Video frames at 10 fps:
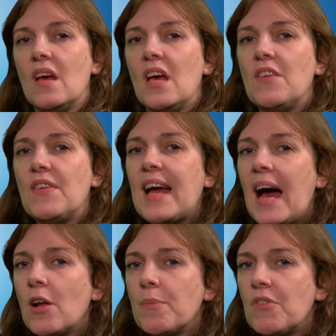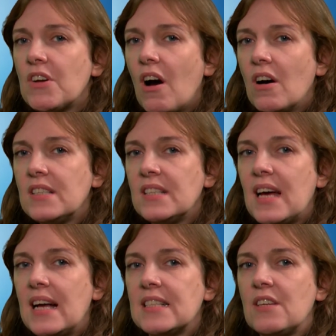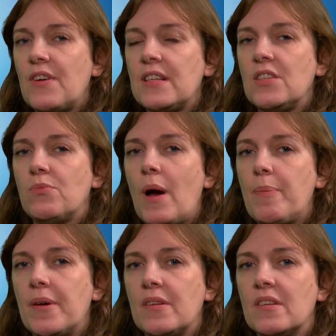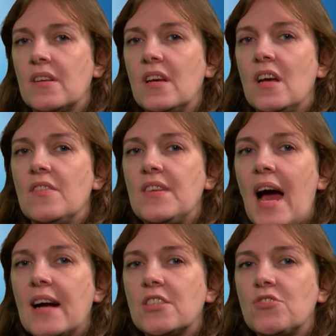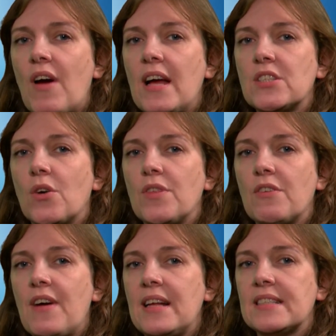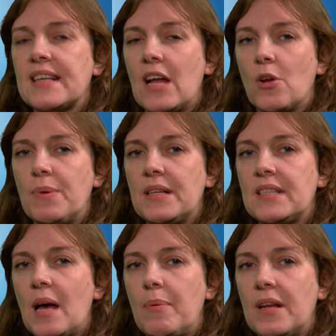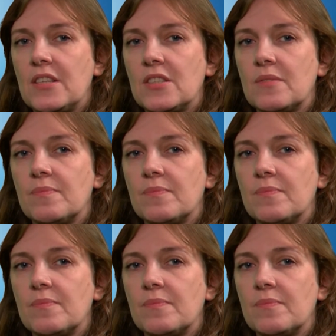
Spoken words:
If it cannot be regarded as an offensive weapon, the actus reus of the offence cannot be established.